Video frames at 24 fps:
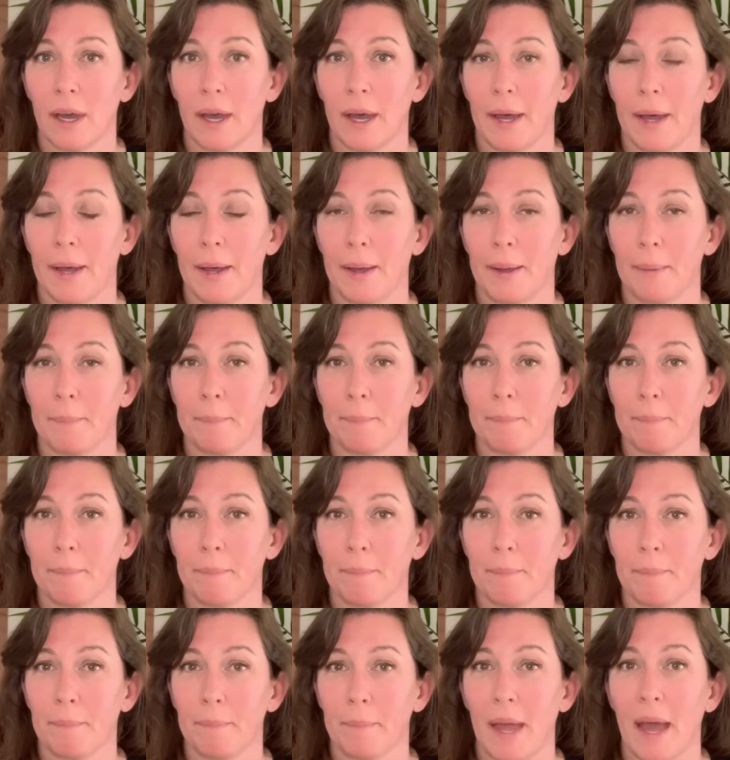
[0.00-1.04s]

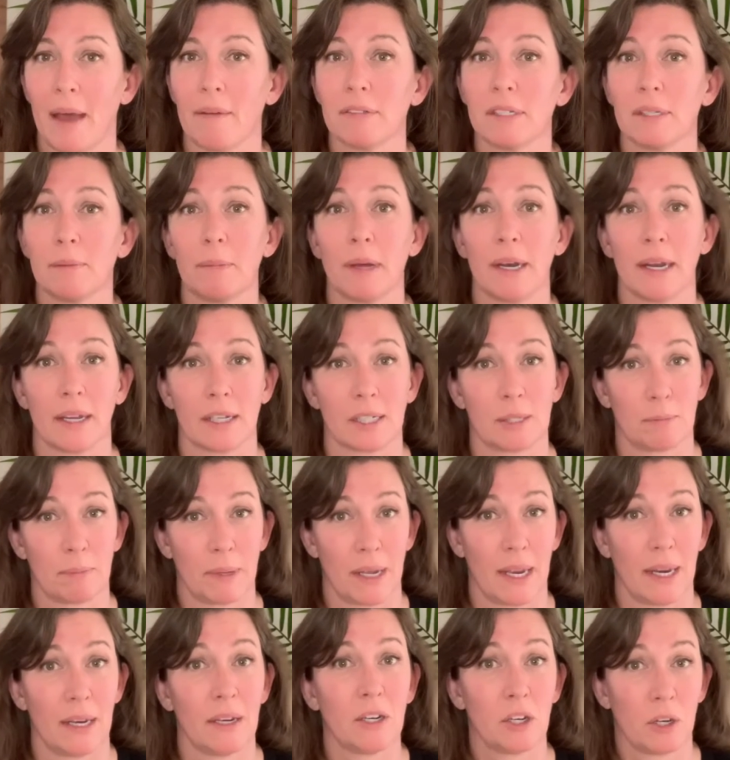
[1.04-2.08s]
have somebody
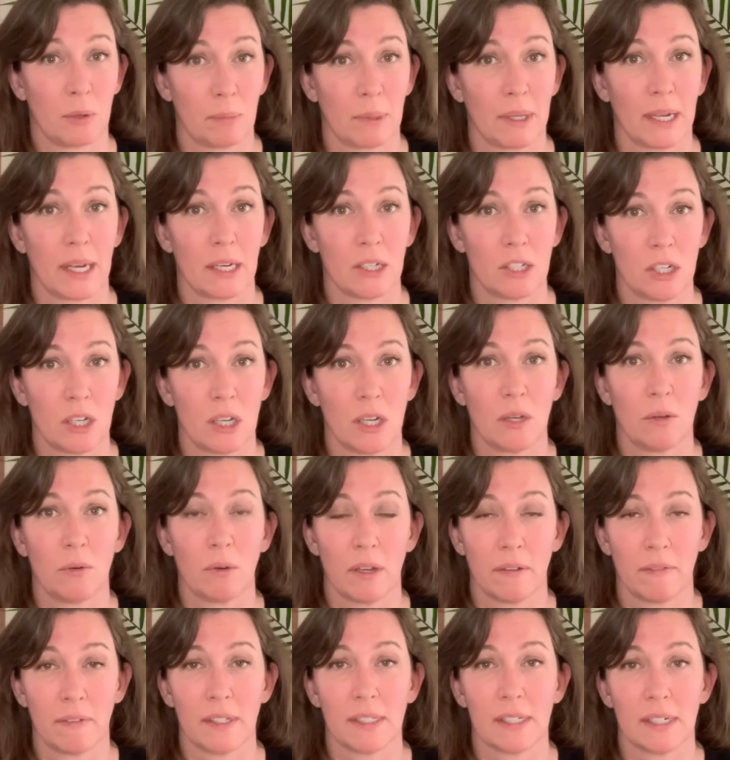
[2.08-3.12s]
explain your plan to you
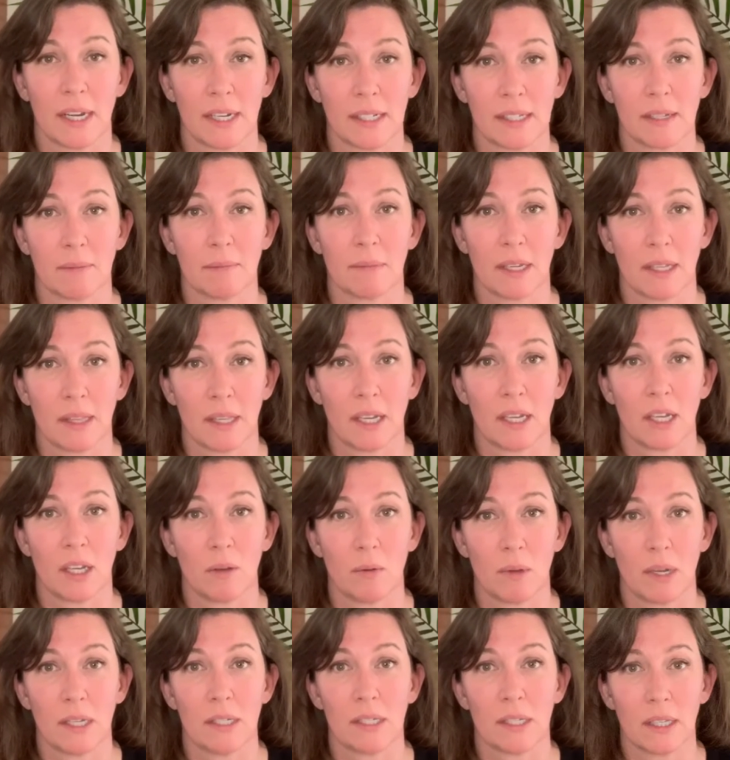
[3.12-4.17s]
if it's not something that
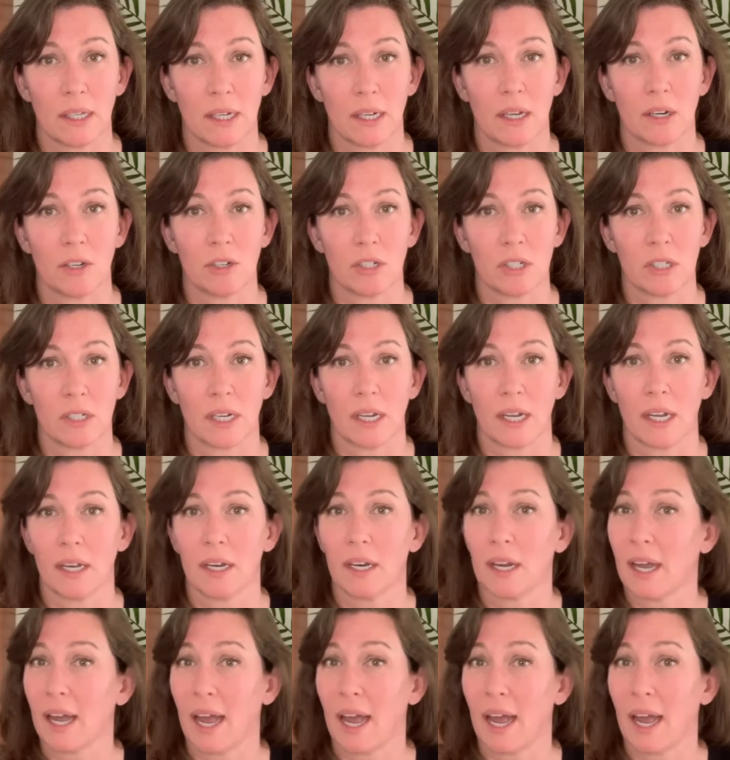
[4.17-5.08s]
you easily understand.